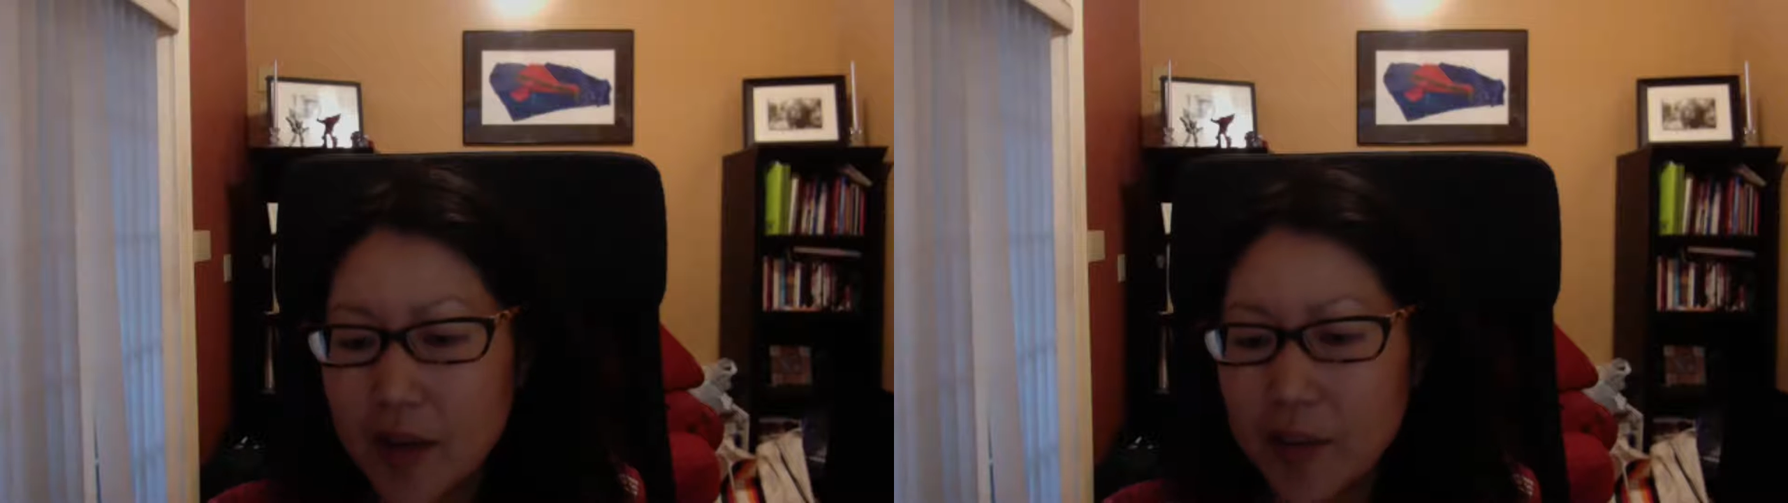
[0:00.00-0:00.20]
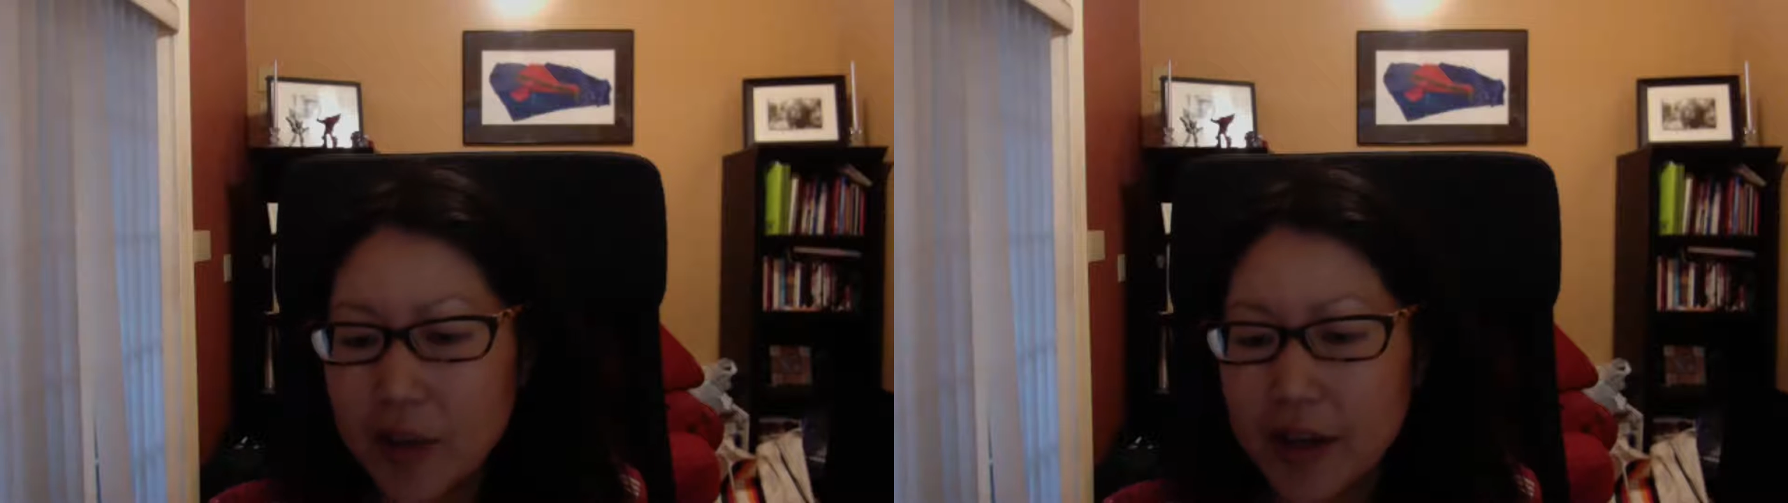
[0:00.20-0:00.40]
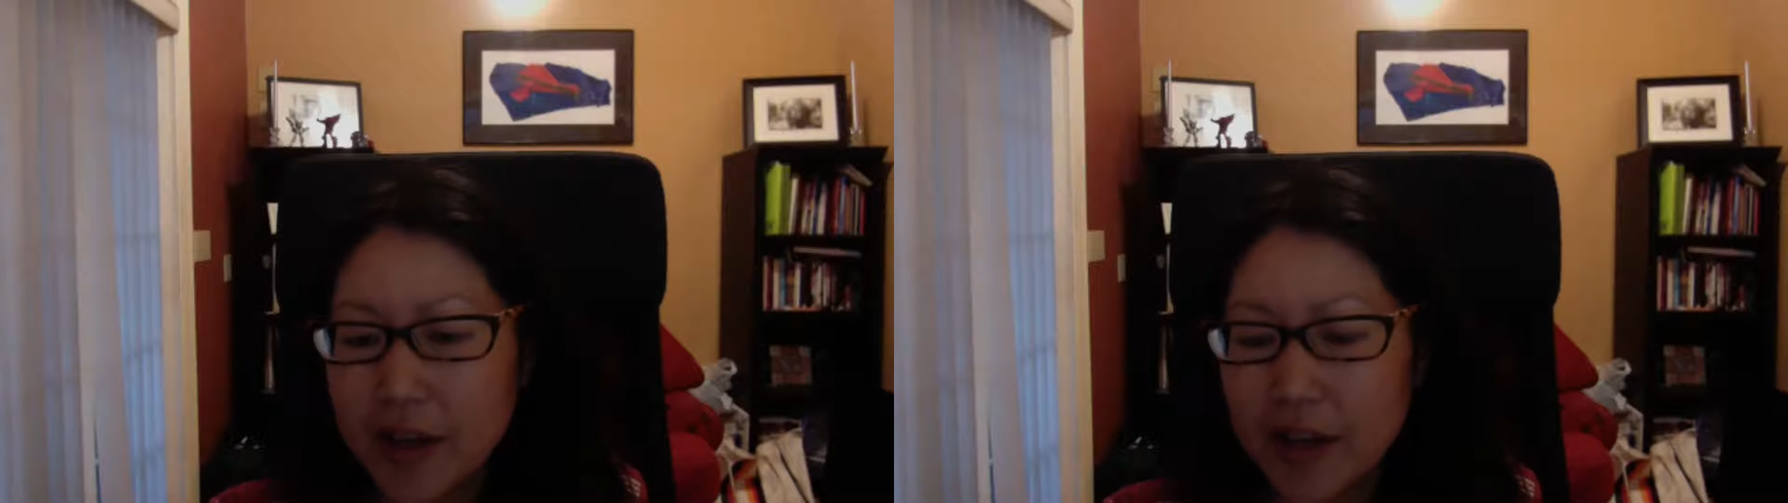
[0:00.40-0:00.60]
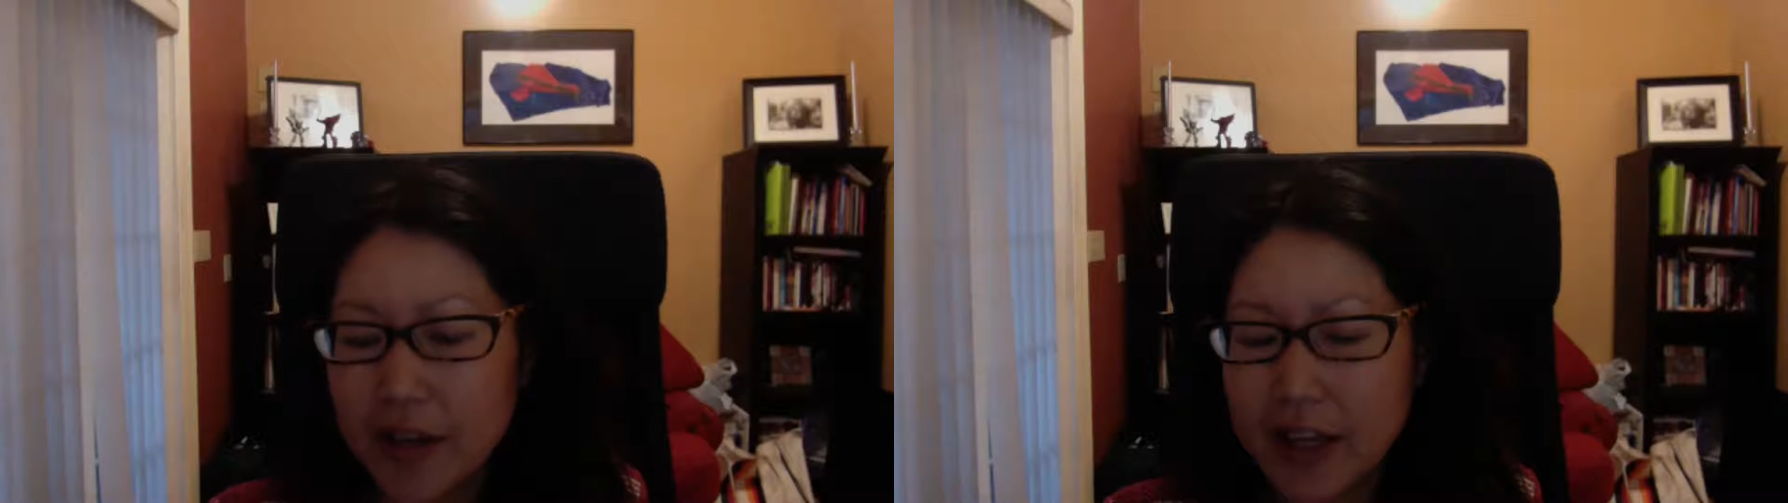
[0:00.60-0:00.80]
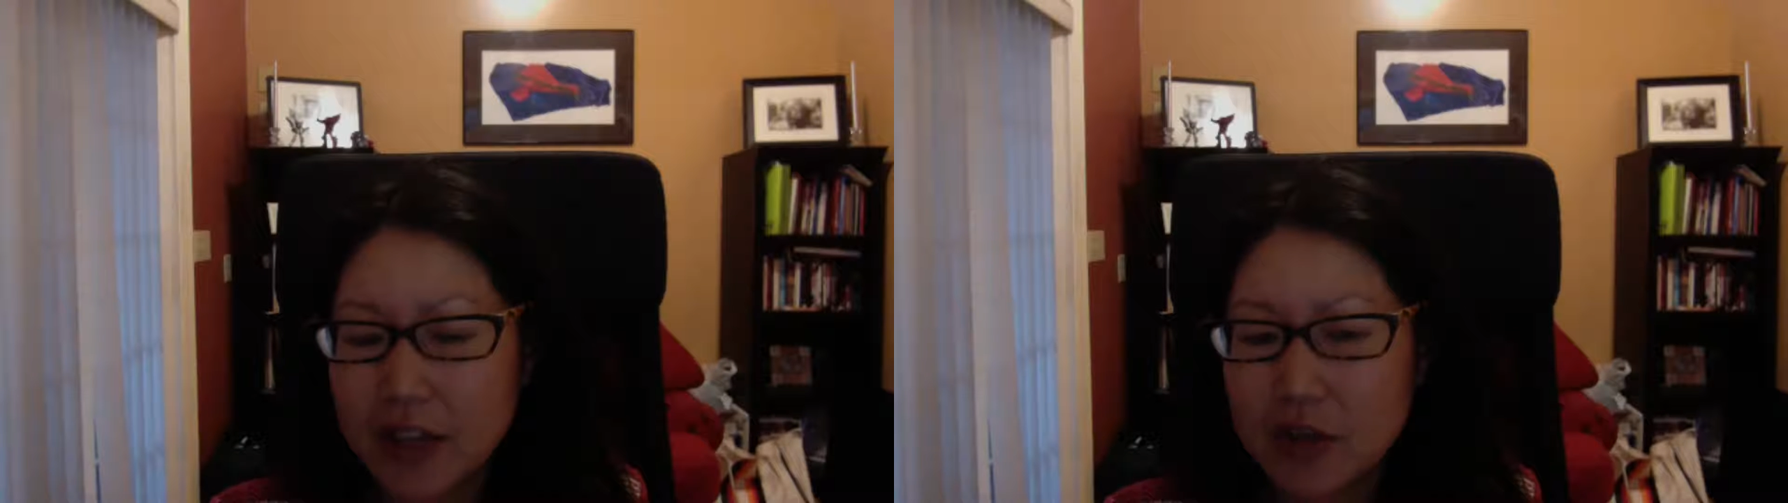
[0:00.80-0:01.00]
But
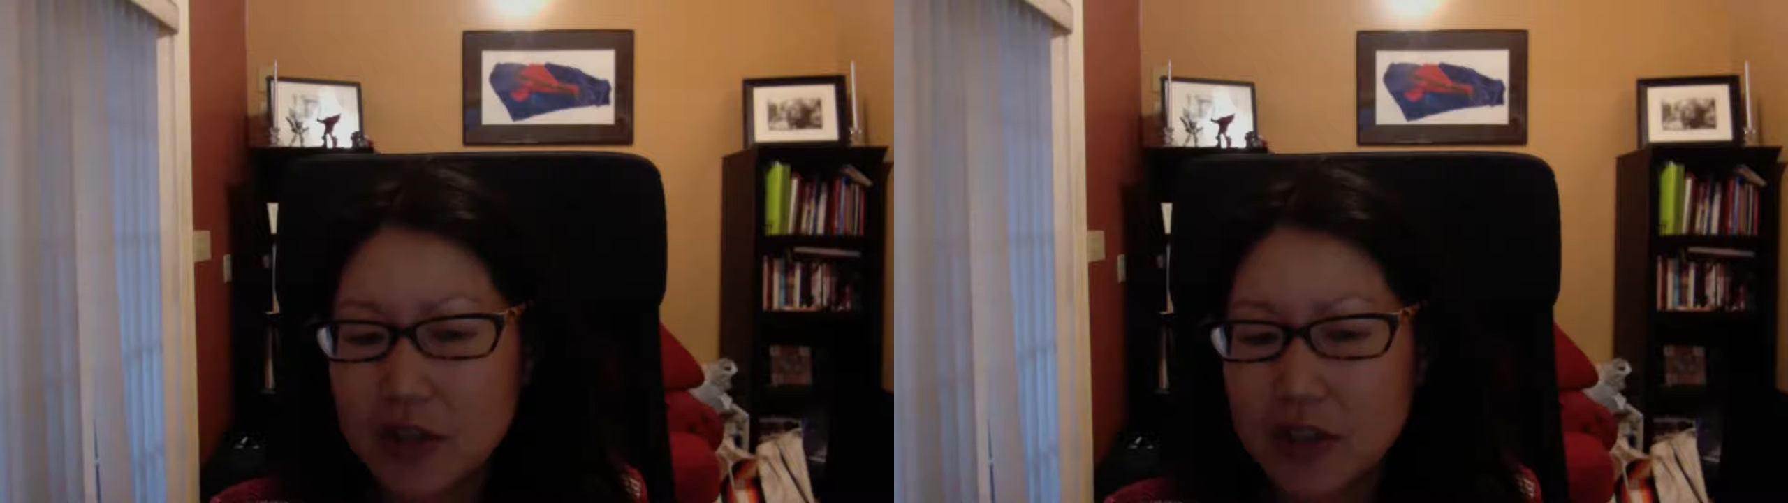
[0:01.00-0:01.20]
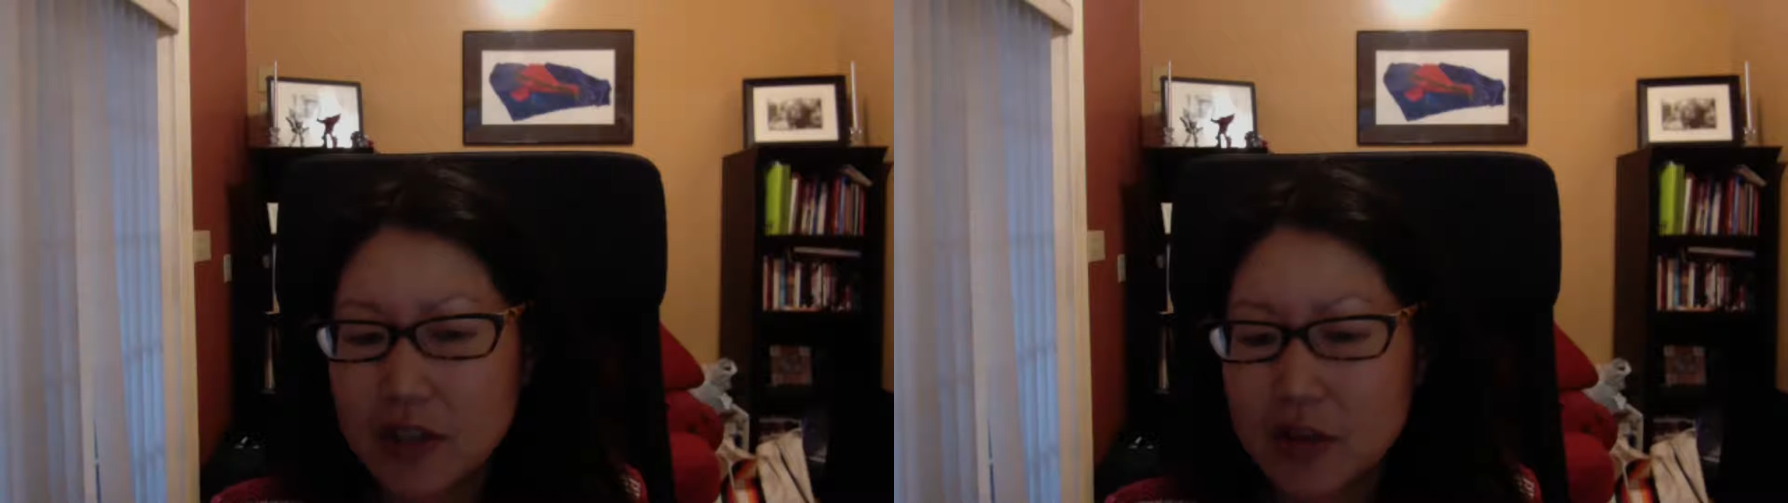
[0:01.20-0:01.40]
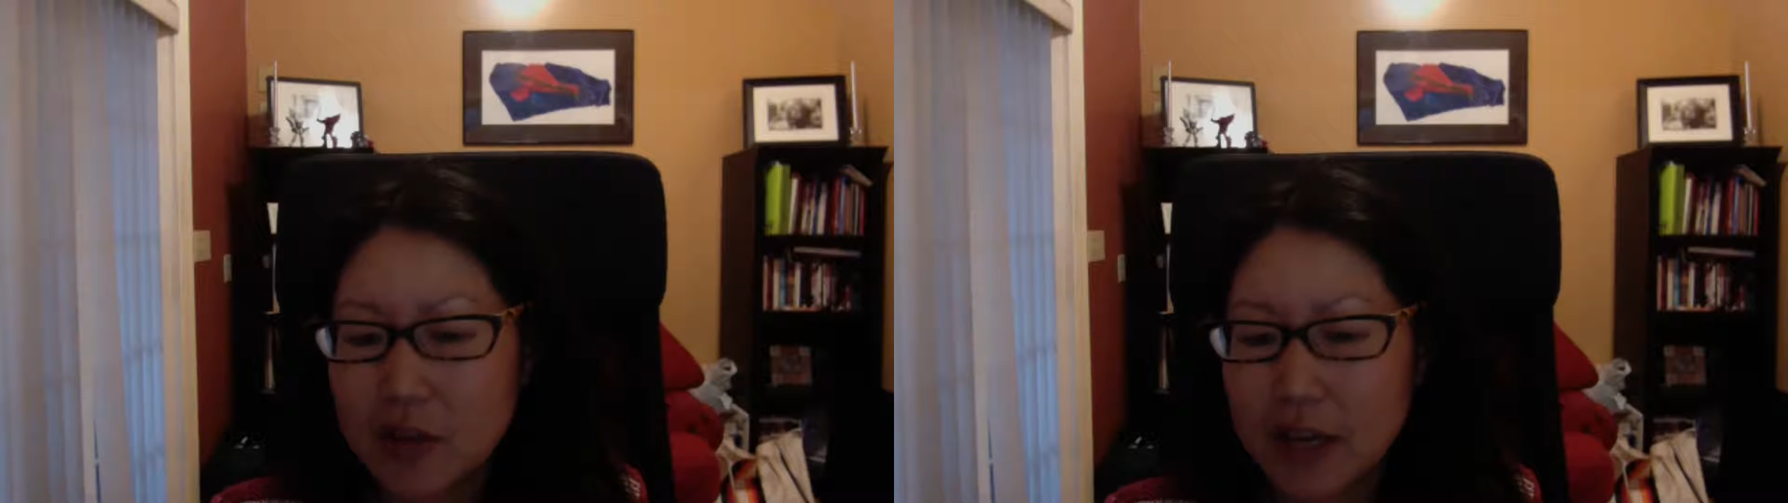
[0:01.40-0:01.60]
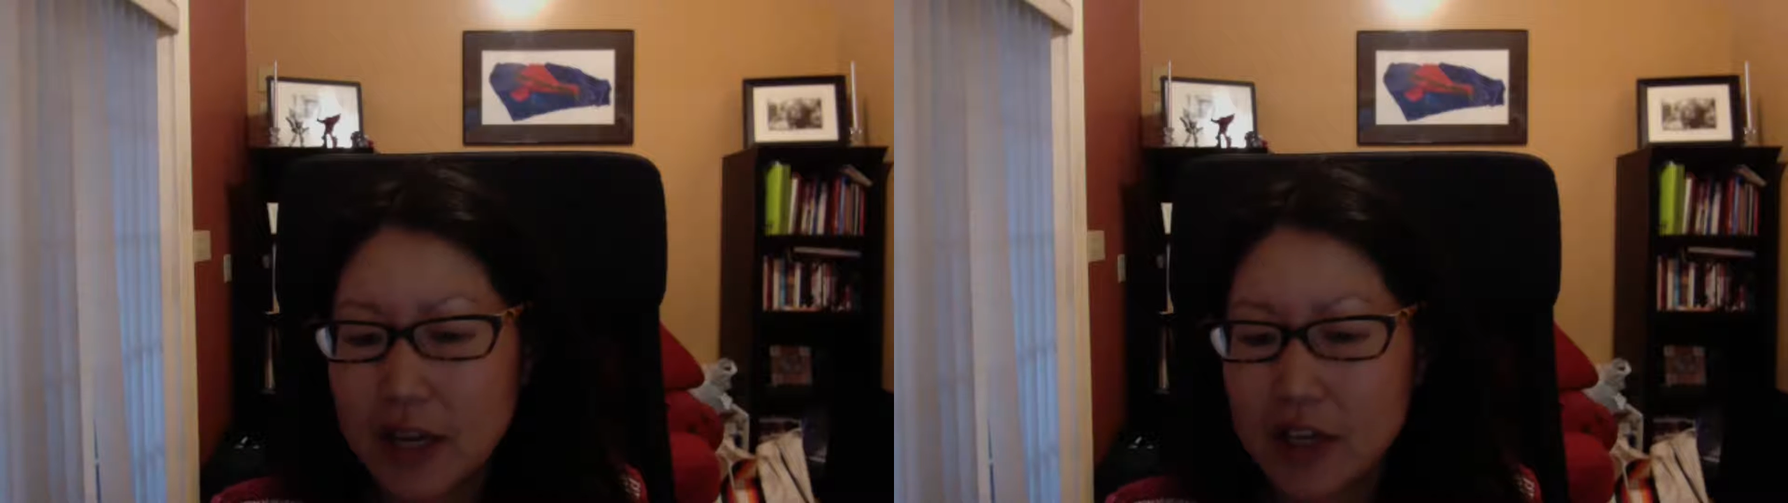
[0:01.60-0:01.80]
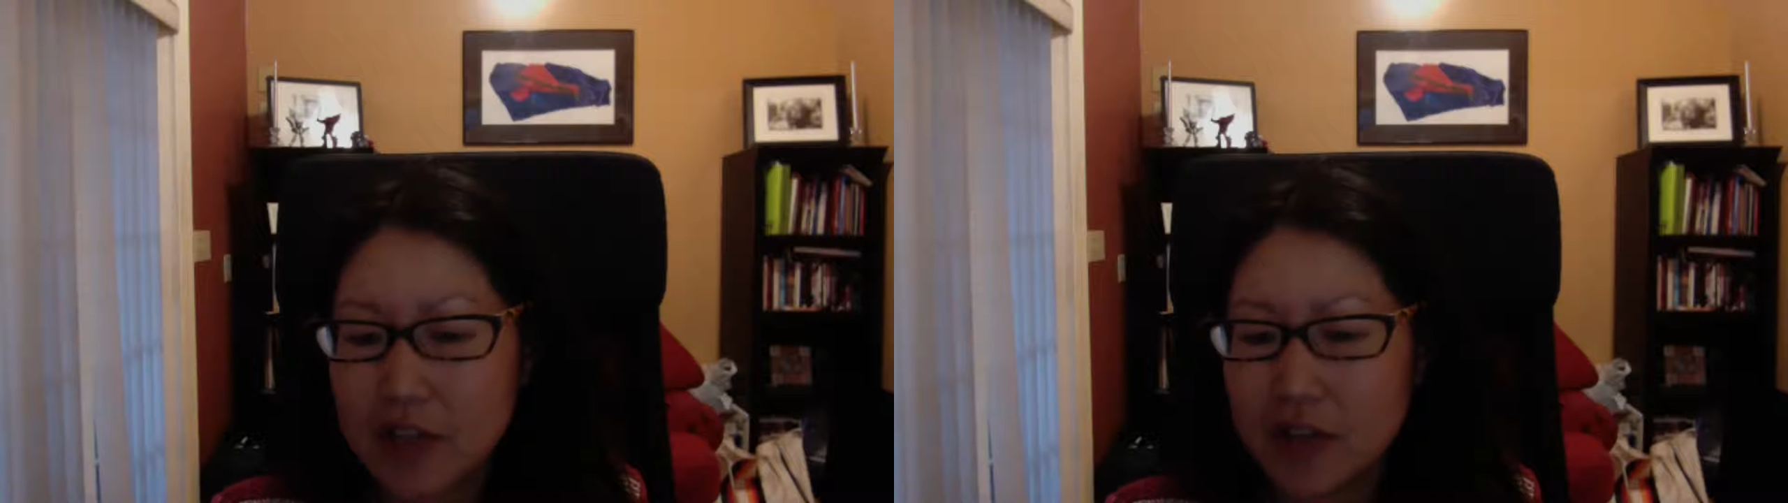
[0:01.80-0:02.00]
then you just
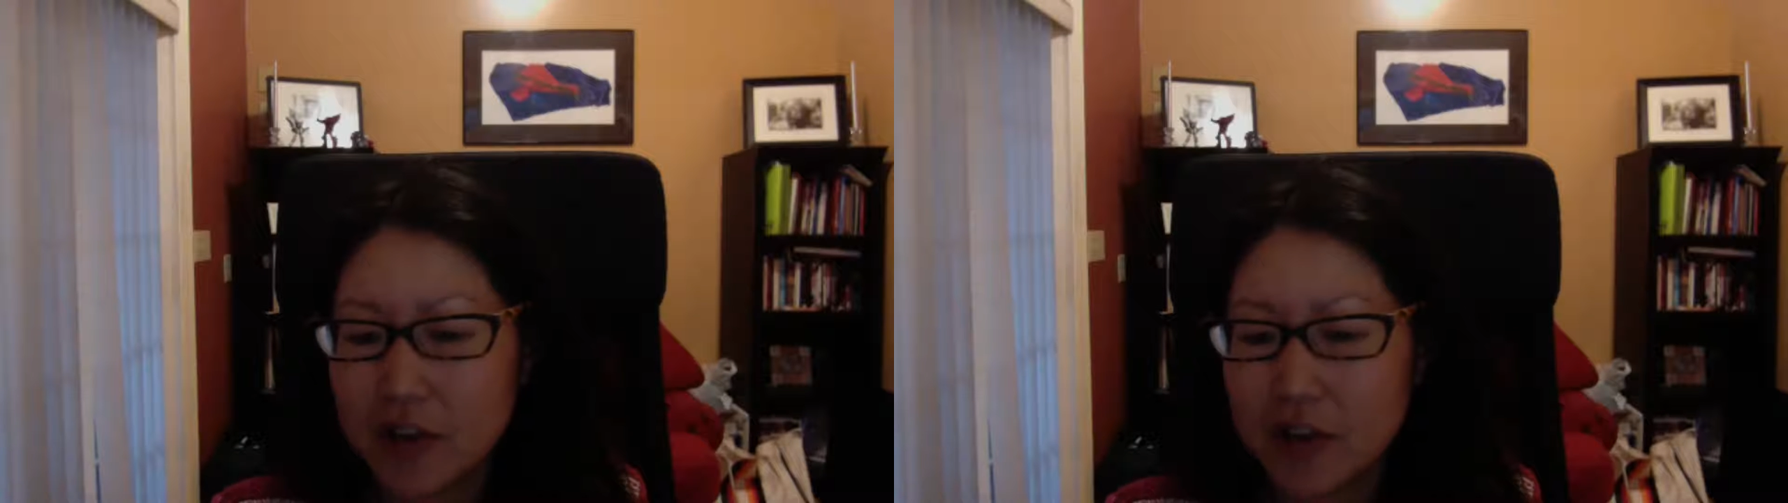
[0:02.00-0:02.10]
create